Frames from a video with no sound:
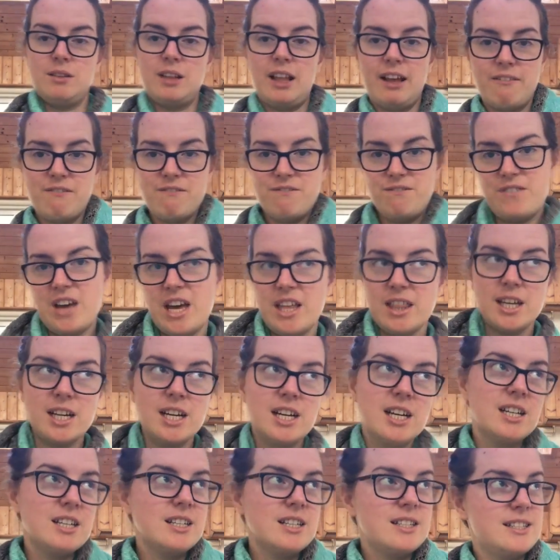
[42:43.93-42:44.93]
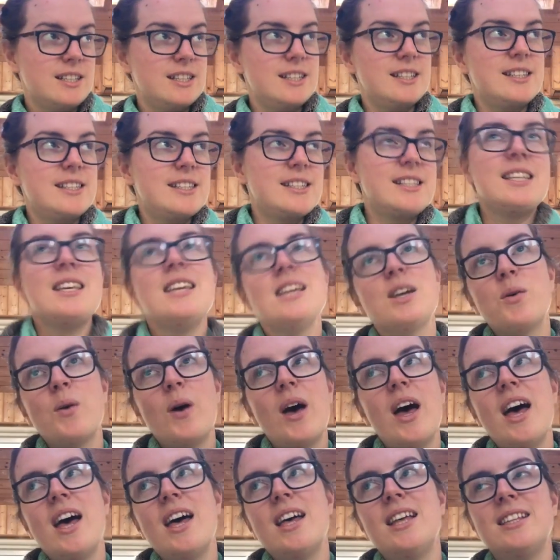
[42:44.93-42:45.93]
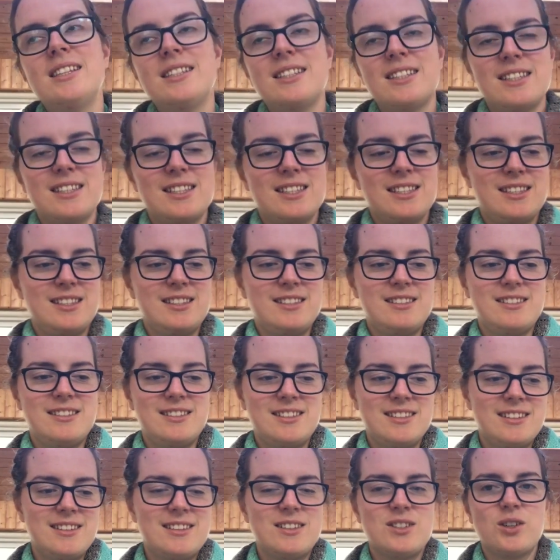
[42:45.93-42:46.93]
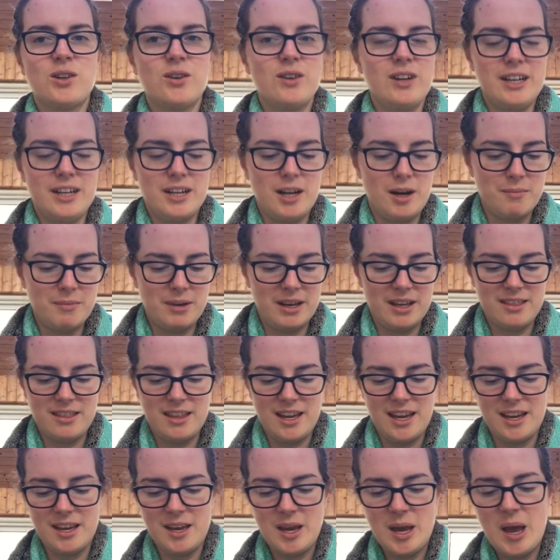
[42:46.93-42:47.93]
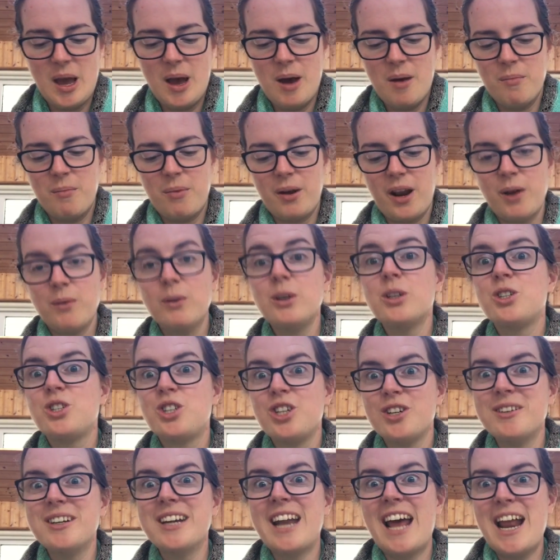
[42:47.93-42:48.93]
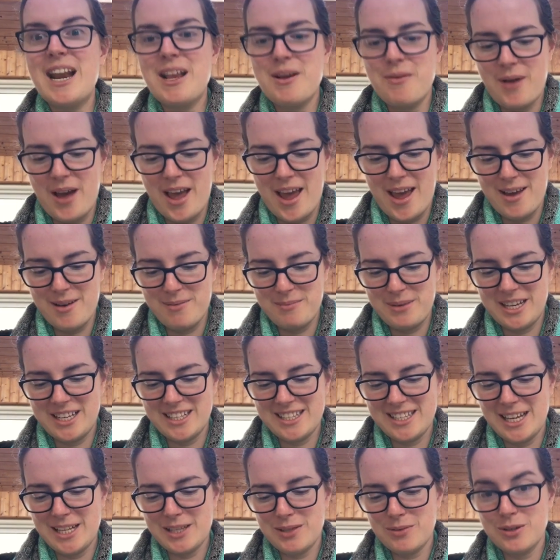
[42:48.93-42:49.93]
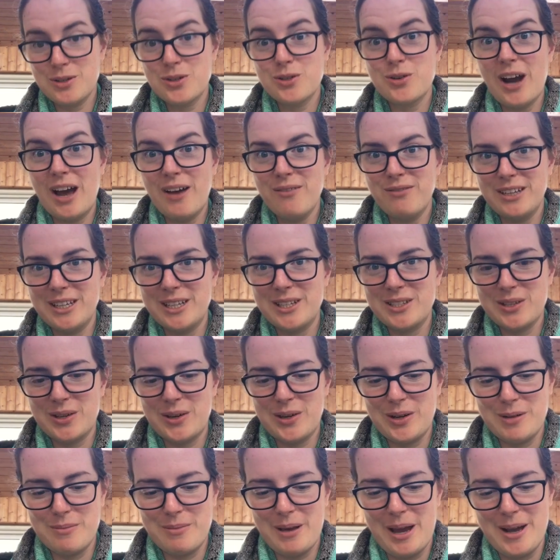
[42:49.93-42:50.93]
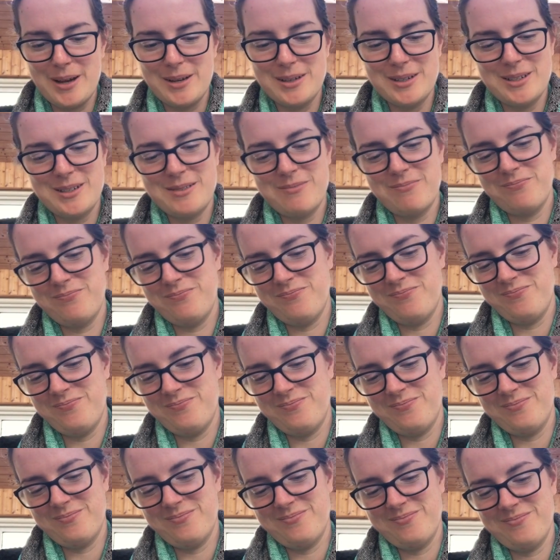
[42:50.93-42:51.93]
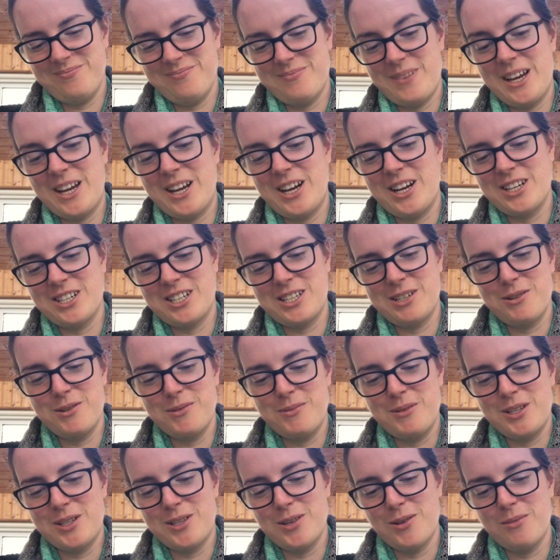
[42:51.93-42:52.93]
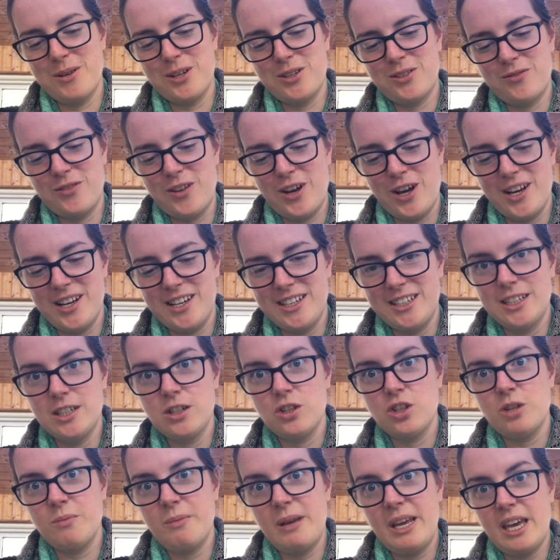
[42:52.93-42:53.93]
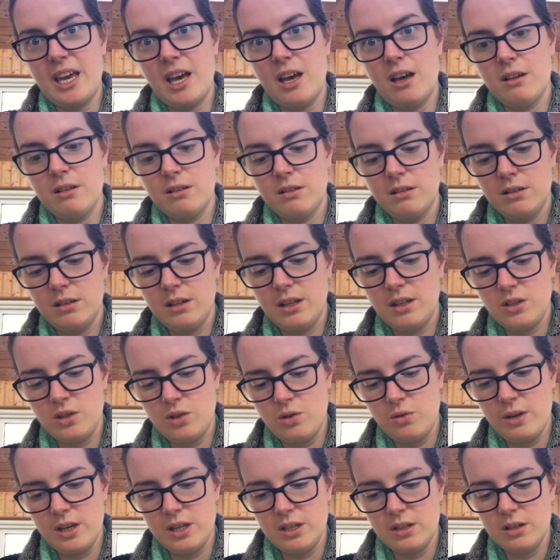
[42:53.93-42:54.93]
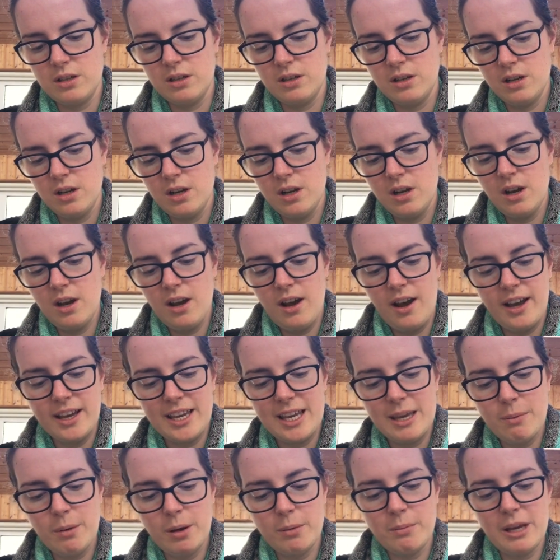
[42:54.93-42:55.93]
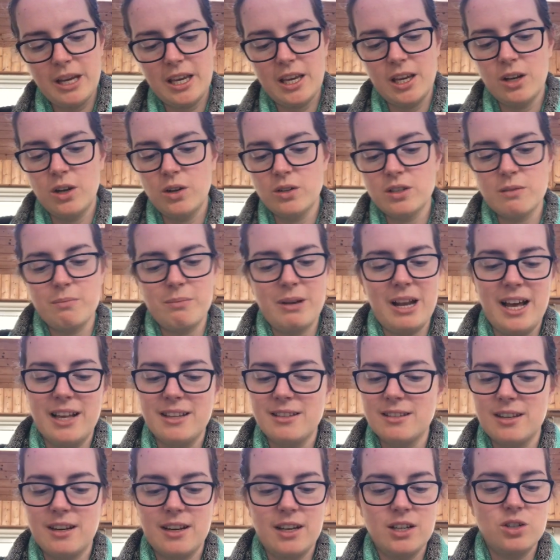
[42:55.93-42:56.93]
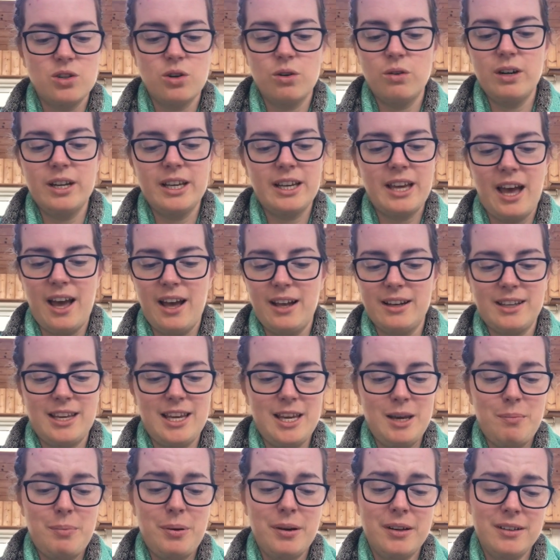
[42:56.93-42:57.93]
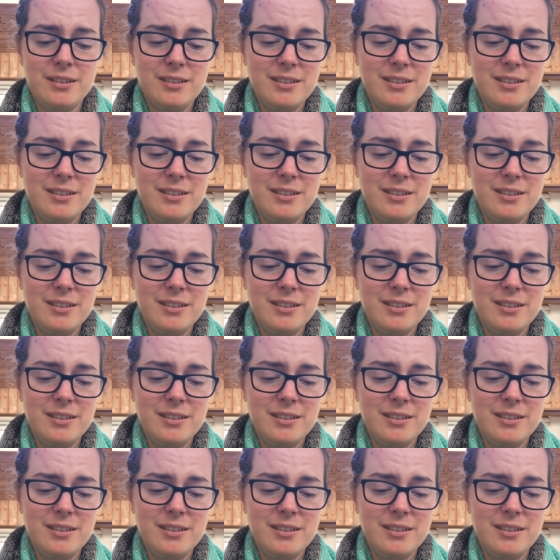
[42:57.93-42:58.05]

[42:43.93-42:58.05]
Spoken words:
Like feathers and sequins. It's totally not my thing. But I would do it anyway, because that's what traveling's all about. My gosh, that would be so much fun. Shamika, let's do it. I keep on making loads of plans that I totally can't keep.